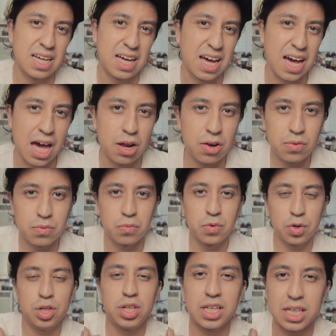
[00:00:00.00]
that I don't
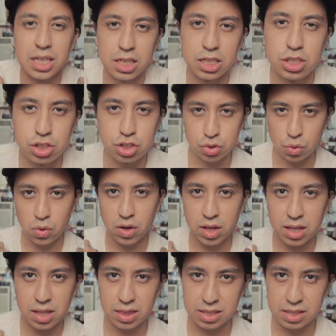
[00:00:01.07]
really enjoy